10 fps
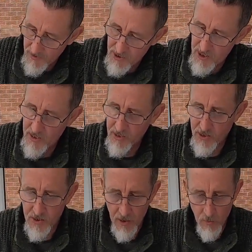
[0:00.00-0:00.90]
this
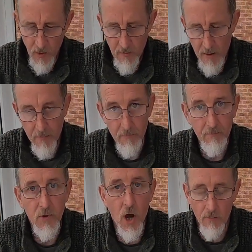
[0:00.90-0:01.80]
is one of my
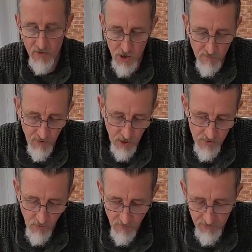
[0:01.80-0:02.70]
carp fishing reels.
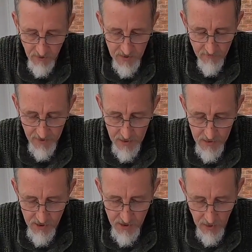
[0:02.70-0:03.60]
I've got 3 of
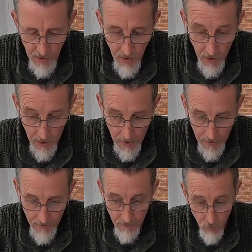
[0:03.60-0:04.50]
these
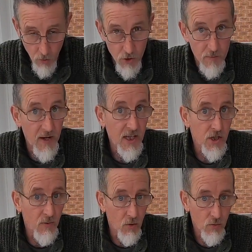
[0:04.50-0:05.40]
and they've all got spare
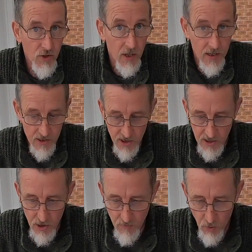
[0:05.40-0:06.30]
spools, so that's
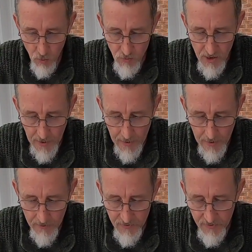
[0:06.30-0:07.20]
6 spools.
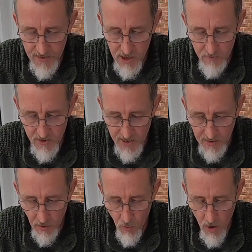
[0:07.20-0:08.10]
This
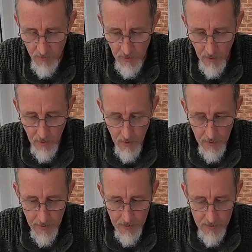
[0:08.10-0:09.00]
particular one
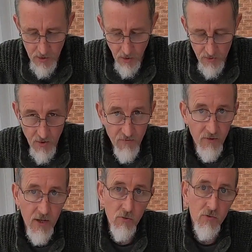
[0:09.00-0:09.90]
has got
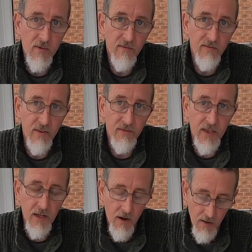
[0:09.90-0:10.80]

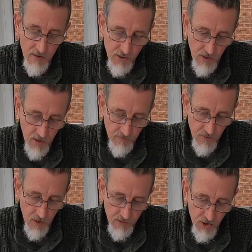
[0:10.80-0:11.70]
350 yards of
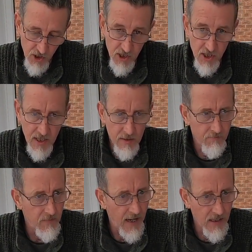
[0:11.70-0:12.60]
Gardner GT
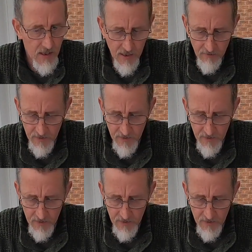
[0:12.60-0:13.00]
80, I